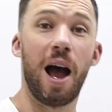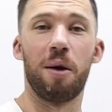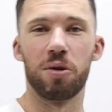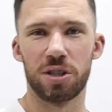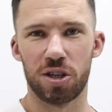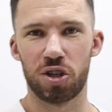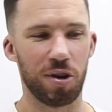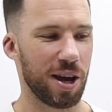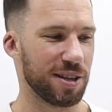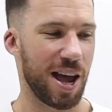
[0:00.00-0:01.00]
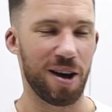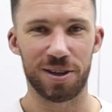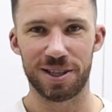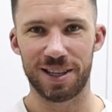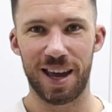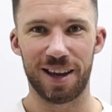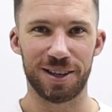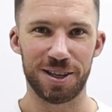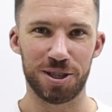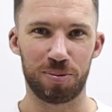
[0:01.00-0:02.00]
I was going to show you guys how to
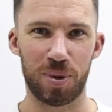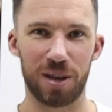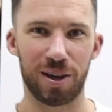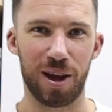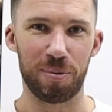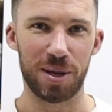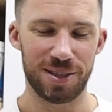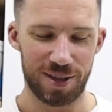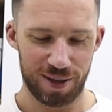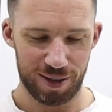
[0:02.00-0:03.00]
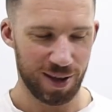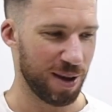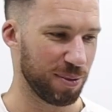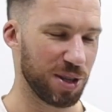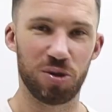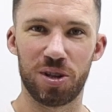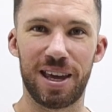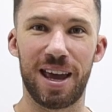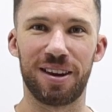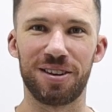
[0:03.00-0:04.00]
scan these peen gummies. Um, these are the
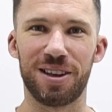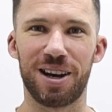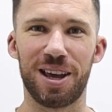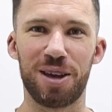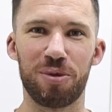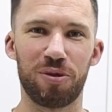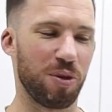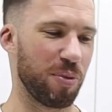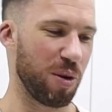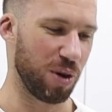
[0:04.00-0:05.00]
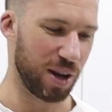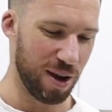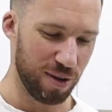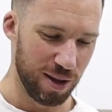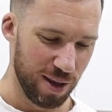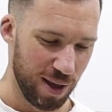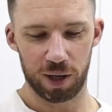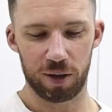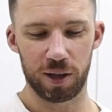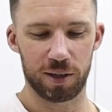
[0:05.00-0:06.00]
candy that I ate before my workout.
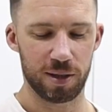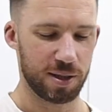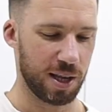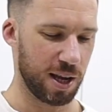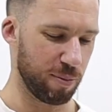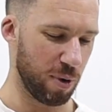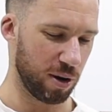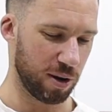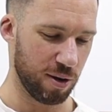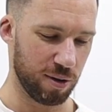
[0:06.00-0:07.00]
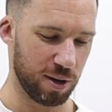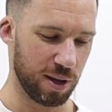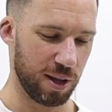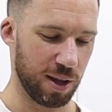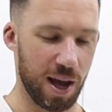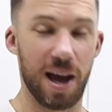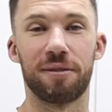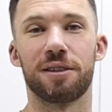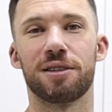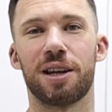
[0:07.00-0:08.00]
When I click to scan a barcode, I
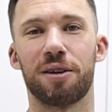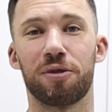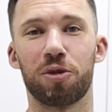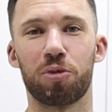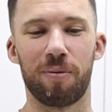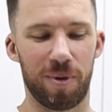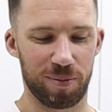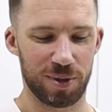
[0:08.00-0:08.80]
have to sign up for premium.